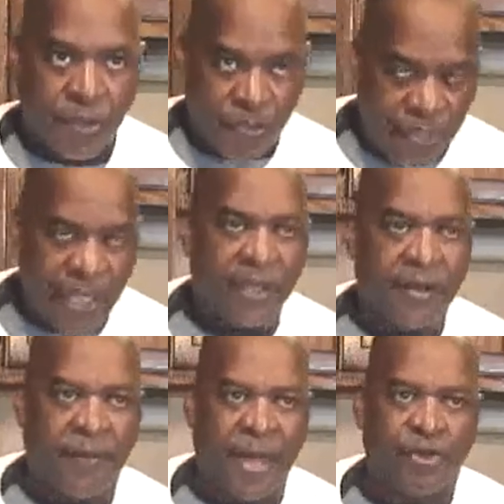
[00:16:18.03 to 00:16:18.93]
thinking
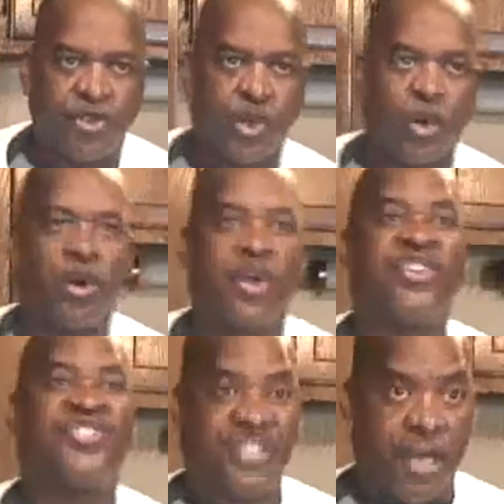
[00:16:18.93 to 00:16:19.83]
about
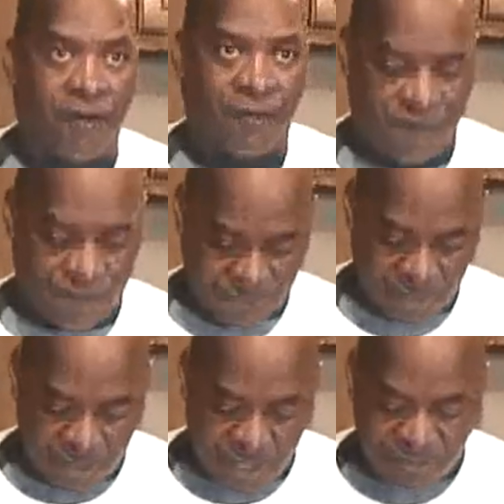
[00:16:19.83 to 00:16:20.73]
yourself.
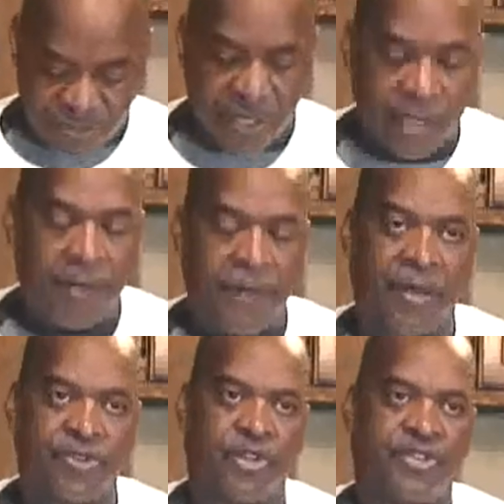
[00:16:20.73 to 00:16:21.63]
It is thinking
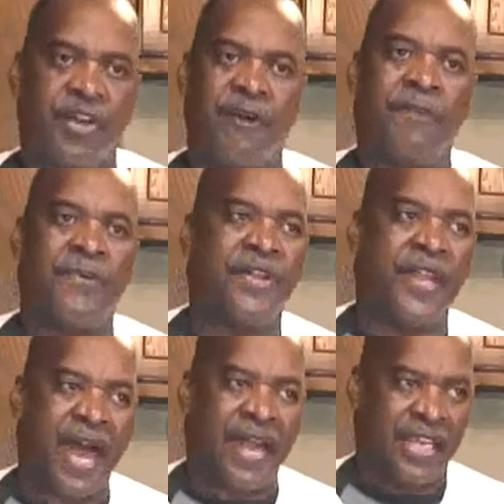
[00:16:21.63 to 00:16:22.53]
about yourself, but
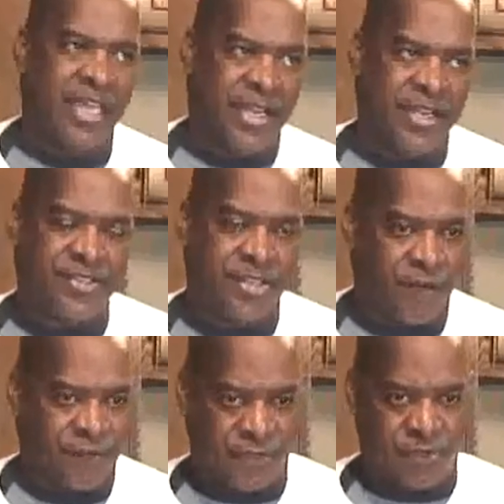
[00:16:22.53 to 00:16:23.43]
not in a
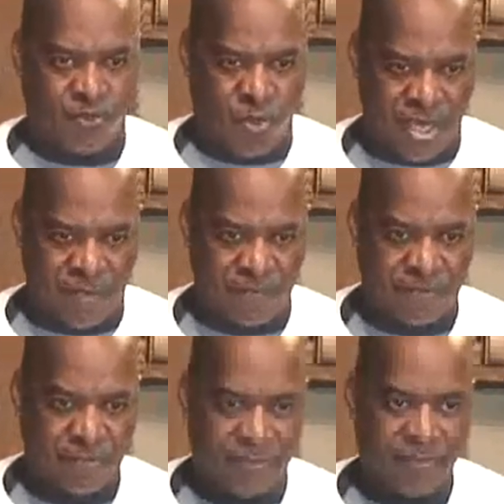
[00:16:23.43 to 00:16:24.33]
selfish way.
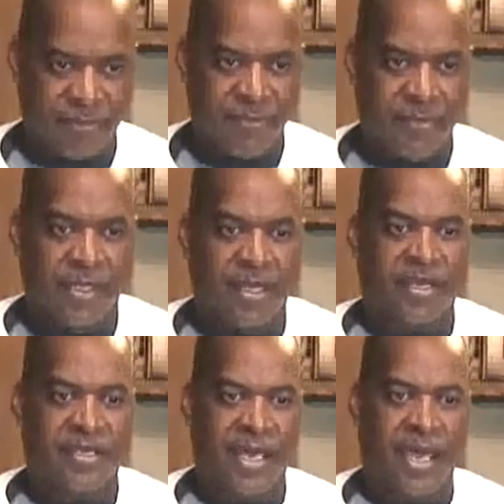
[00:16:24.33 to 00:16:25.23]

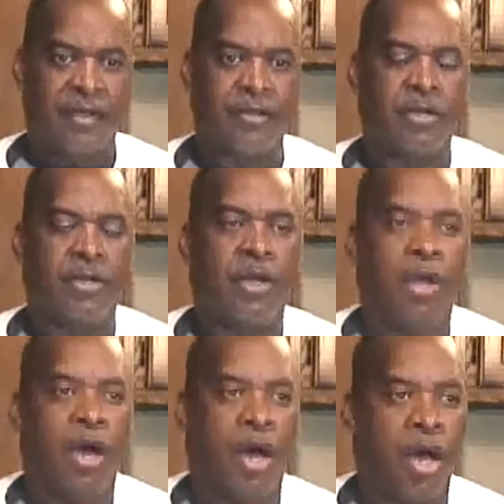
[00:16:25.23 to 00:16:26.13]
Again,
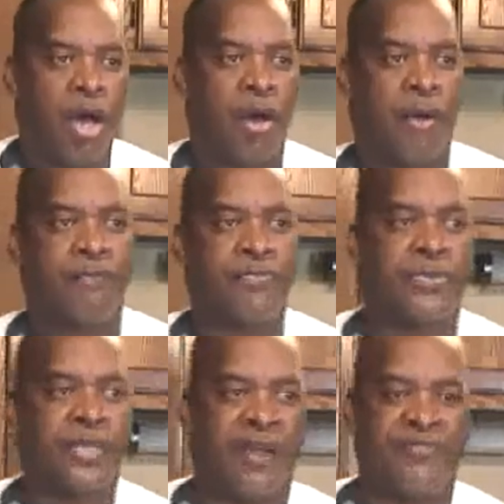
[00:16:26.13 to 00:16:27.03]
um,
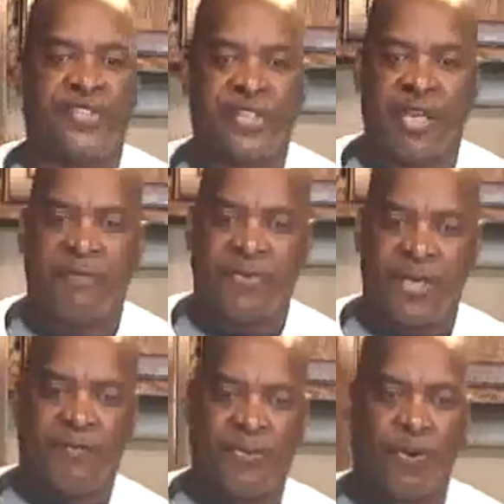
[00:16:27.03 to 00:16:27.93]
I've seen
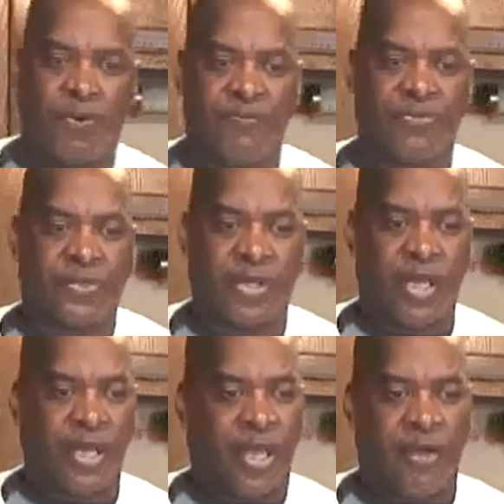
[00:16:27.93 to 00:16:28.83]
people,
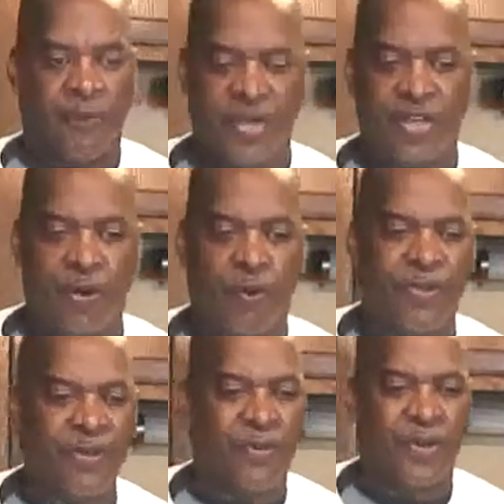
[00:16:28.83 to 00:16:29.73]
and, and we know
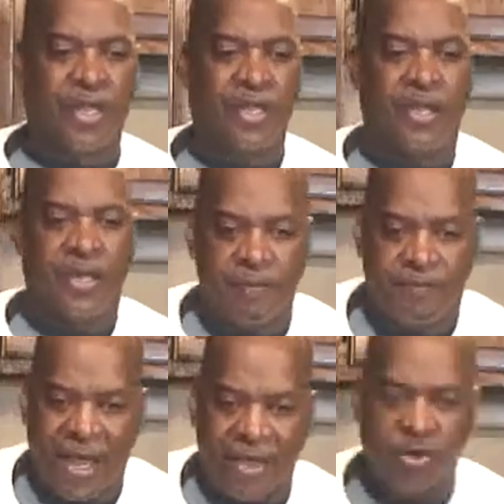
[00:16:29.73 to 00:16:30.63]
people get hit
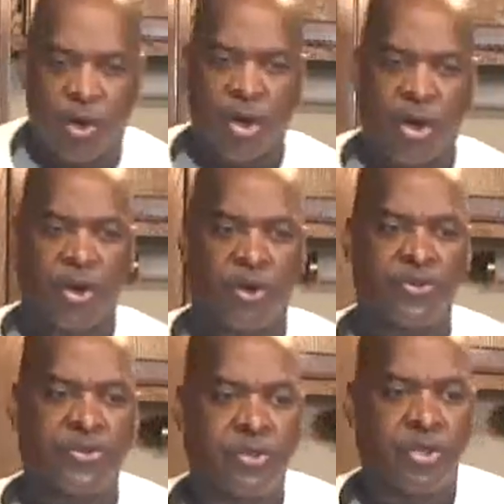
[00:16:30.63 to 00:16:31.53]
by cars,